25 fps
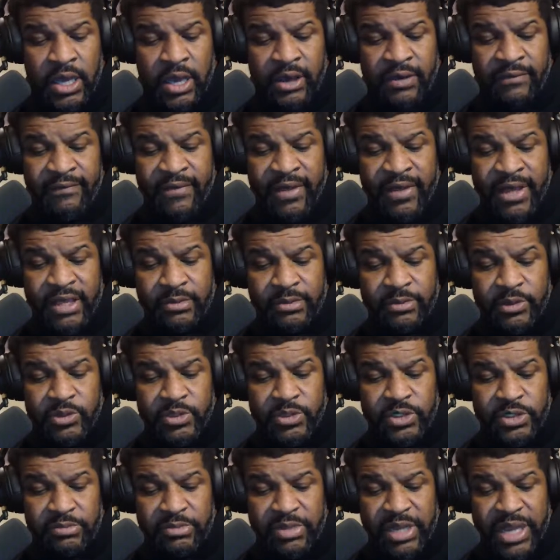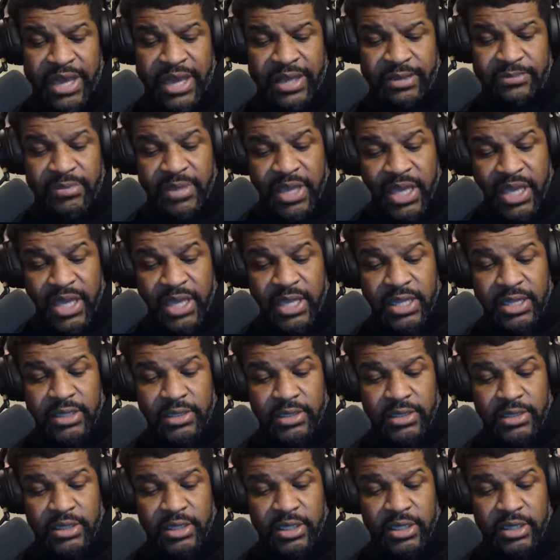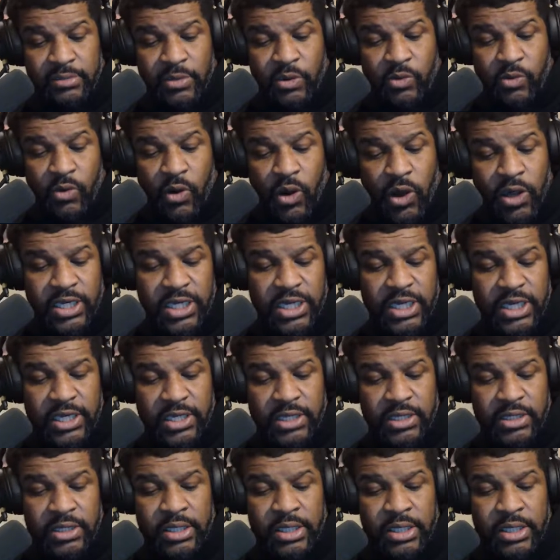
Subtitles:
available to black men in Milwaukee.